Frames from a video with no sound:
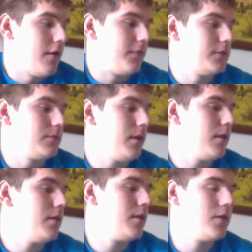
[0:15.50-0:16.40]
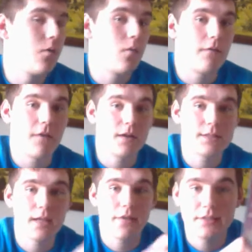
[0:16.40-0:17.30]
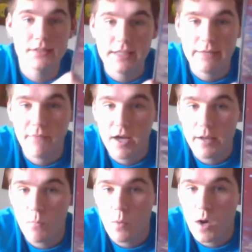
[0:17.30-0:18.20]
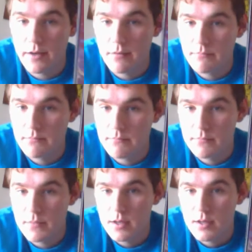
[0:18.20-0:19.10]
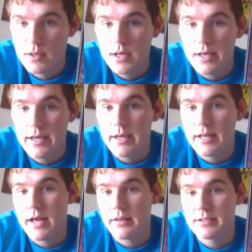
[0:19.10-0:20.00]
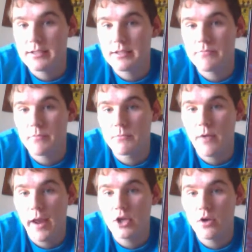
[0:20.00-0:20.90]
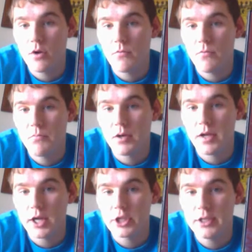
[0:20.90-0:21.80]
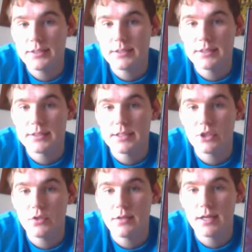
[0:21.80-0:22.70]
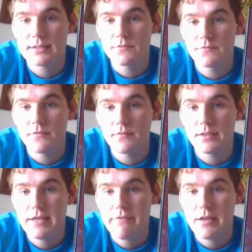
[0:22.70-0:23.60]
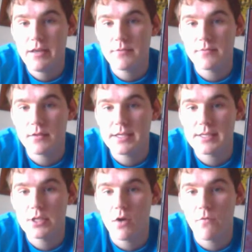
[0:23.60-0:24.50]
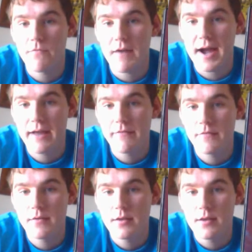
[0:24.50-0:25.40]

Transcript: First one, Norfolk Southern Steam Volume 1. Now this is from Greg Scholl Productions. This is a 2000. The DVD was released in 2005.